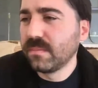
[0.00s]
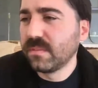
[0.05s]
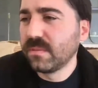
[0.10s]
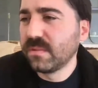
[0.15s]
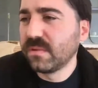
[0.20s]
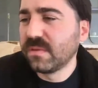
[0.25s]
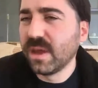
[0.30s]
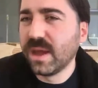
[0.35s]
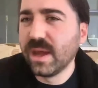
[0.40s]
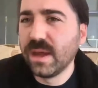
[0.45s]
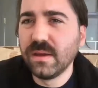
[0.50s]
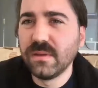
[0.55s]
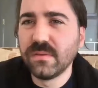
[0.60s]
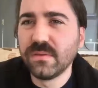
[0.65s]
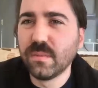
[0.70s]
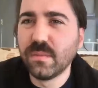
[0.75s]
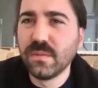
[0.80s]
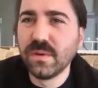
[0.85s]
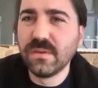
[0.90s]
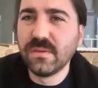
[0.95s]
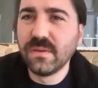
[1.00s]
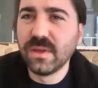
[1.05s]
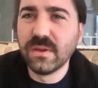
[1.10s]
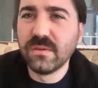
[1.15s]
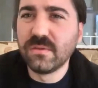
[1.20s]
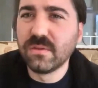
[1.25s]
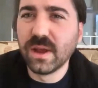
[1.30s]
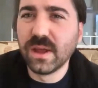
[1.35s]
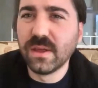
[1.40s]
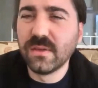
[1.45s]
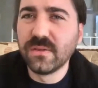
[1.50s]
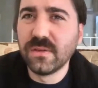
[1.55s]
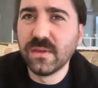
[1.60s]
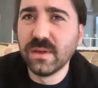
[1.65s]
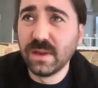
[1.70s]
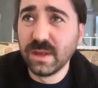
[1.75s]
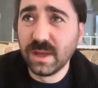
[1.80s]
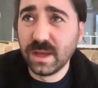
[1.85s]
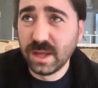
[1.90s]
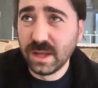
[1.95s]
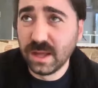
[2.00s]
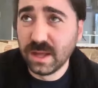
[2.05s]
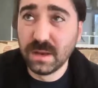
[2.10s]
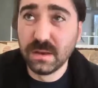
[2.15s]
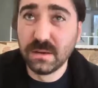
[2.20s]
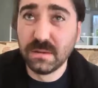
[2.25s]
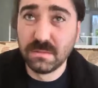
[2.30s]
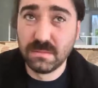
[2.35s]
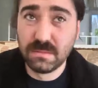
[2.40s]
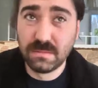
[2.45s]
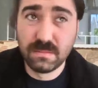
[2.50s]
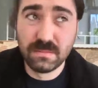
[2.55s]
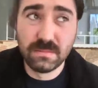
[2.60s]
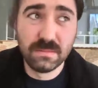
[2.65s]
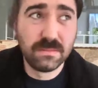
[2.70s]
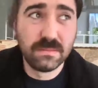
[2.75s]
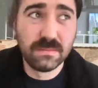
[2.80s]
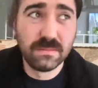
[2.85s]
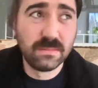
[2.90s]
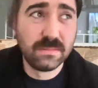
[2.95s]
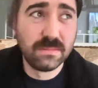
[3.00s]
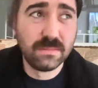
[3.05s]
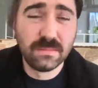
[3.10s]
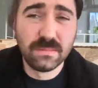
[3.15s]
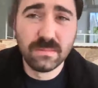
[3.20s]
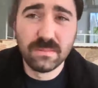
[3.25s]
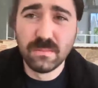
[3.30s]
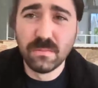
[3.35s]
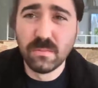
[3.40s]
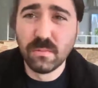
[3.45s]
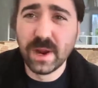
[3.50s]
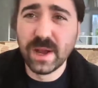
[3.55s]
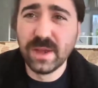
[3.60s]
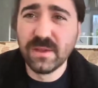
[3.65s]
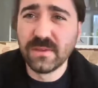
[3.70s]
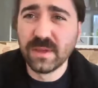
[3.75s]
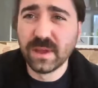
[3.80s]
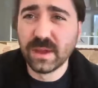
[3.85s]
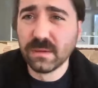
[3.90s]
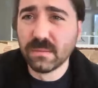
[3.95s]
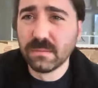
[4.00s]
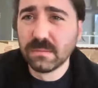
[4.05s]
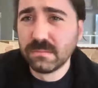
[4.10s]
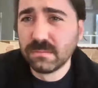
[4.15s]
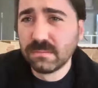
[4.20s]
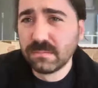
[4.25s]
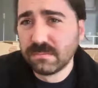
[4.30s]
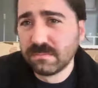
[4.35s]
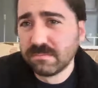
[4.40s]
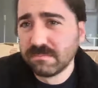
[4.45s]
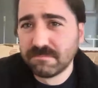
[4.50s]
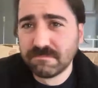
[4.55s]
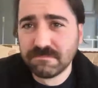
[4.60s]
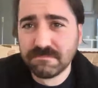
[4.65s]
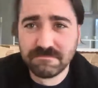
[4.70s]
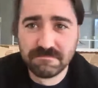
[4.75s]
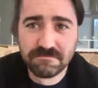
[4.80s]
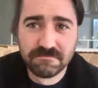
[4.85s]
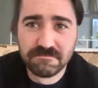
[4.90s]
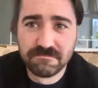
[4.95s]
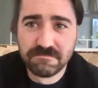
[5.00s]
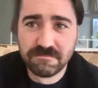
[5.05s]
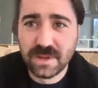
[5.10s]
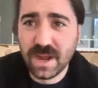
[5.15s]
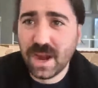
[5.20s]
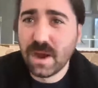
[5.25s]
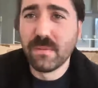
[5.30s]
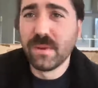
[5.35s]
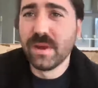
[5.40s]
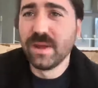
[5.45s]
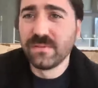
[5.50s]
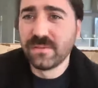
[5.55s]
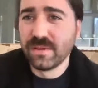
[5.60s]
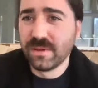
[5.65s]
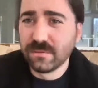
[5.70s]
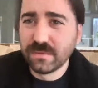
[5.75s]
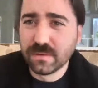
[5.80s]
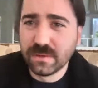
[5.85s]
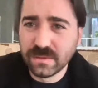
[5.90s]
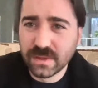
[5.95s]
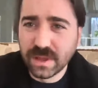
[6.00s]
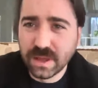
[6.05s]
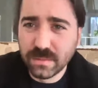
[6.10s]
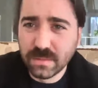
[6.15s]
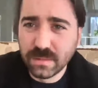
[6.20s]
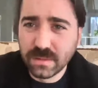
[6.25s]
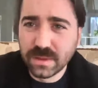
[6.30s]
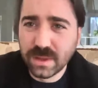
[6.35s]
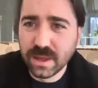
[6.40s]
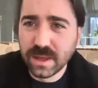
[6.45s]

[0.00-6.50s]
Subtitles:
Say someone is interested in racing, car racing, for example.